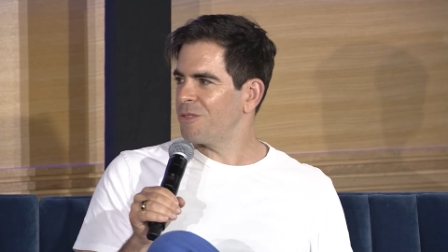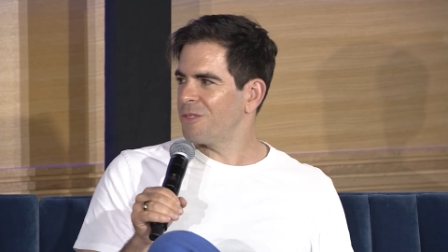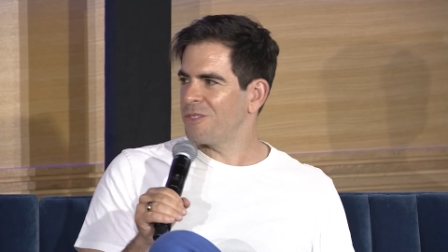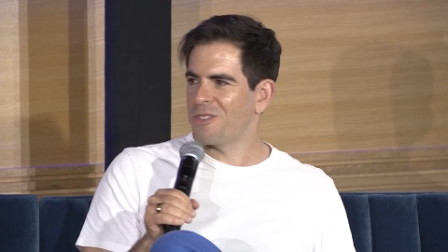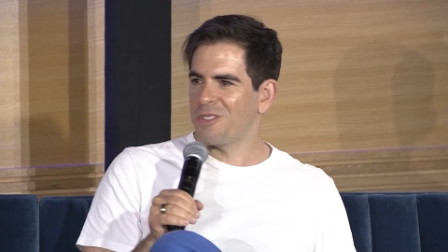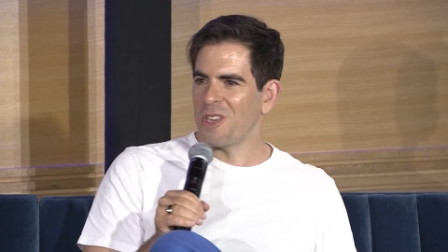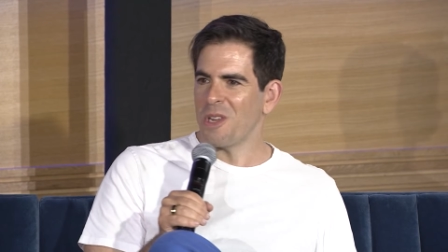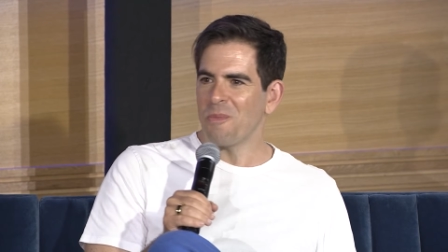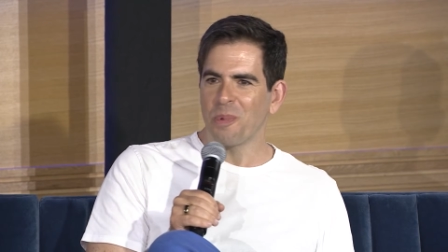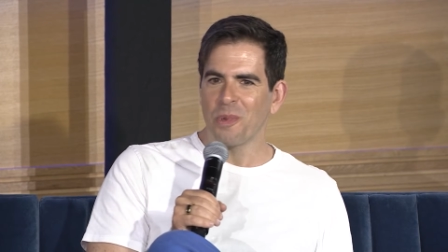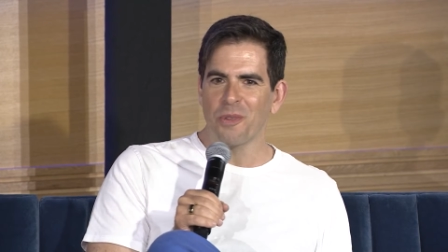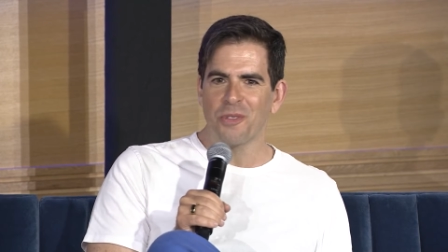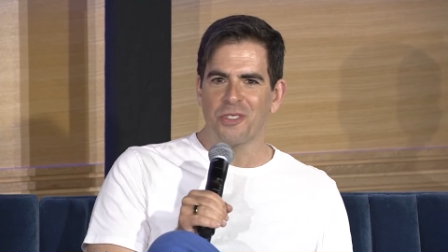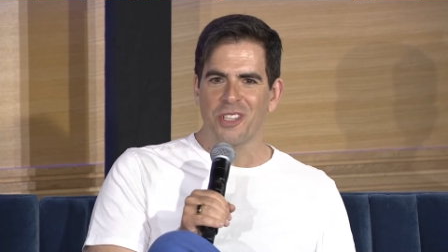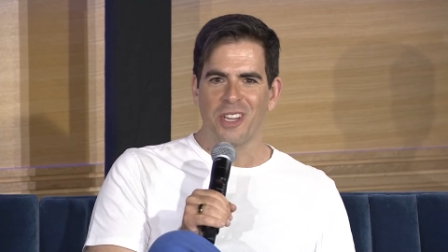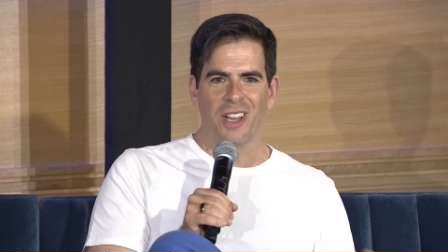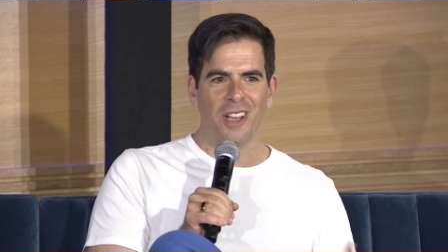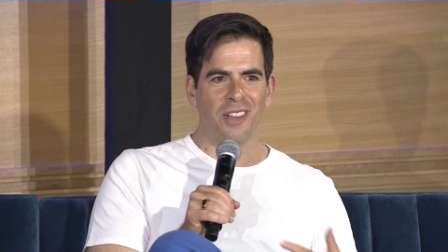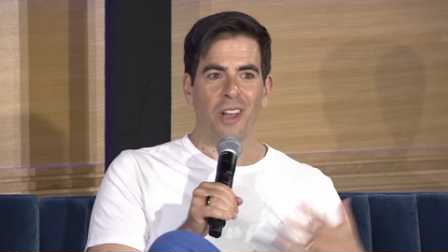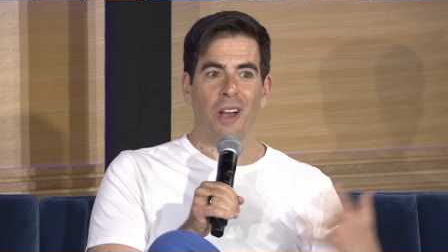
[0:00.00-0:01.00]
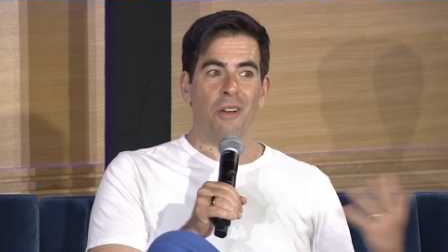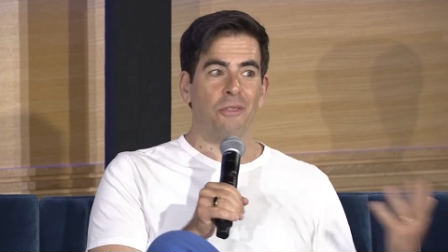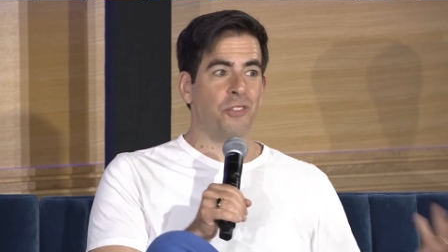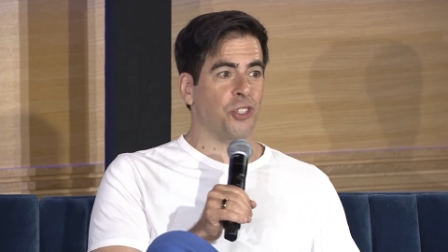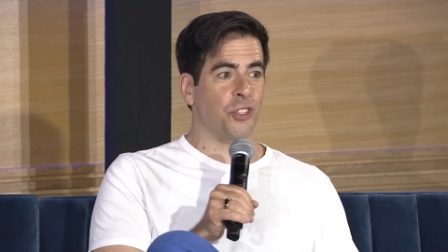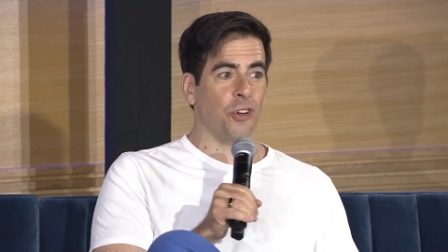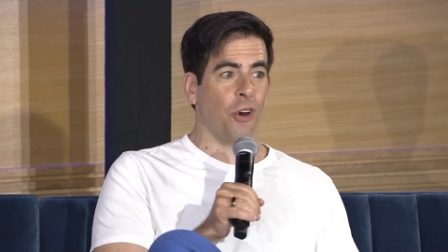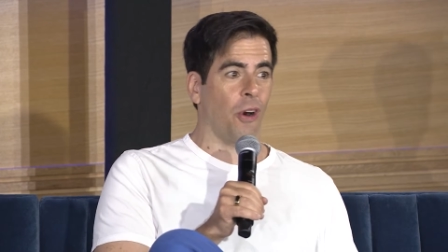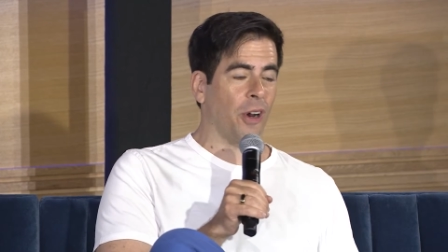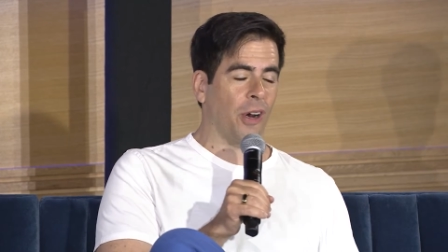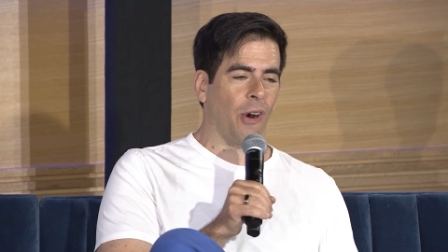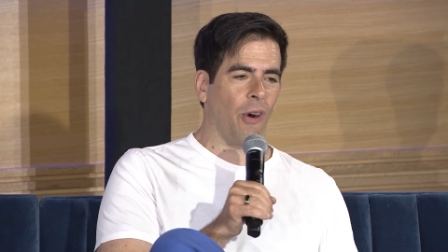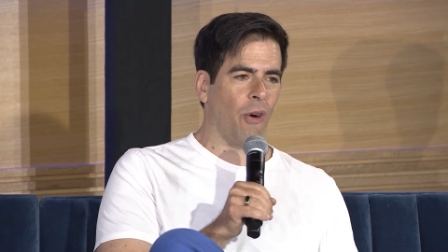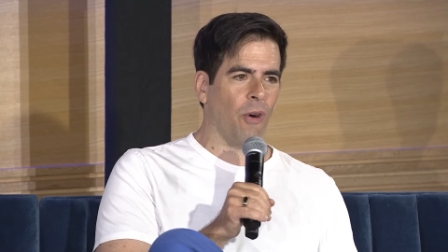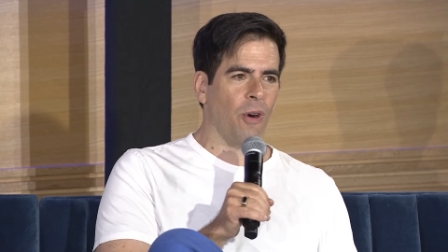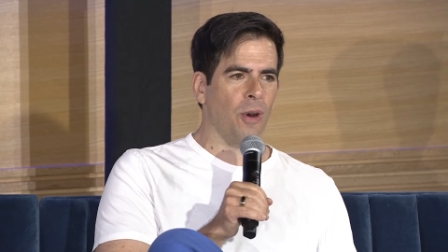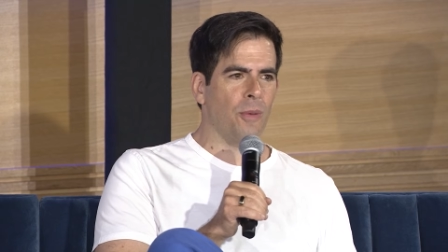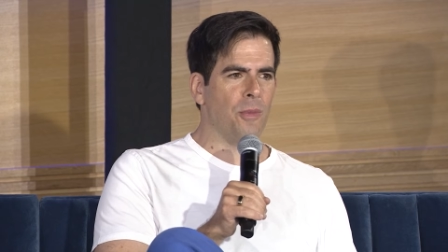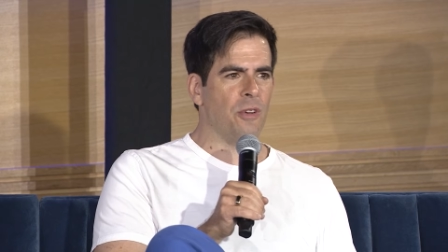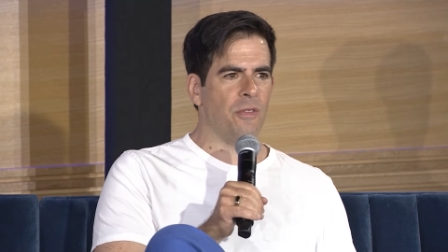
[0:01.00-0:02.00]
Deep Blue Sea. I love shark
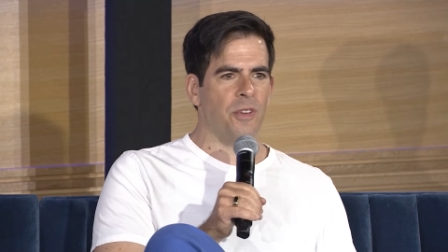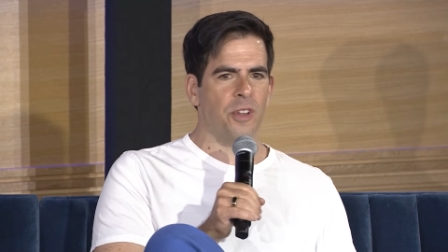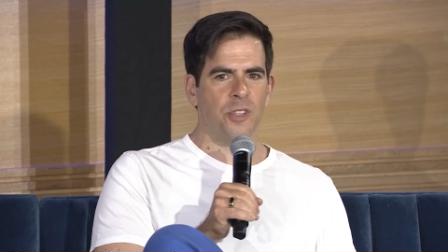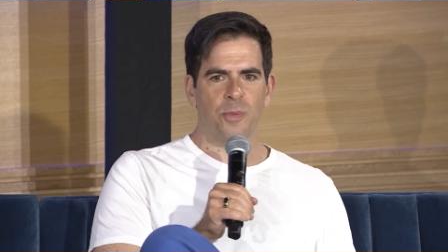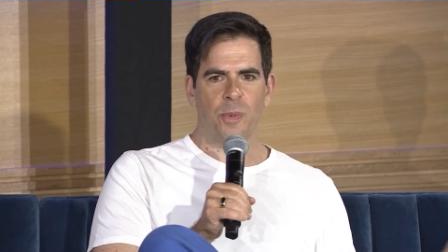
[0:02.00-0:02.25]
horror movies,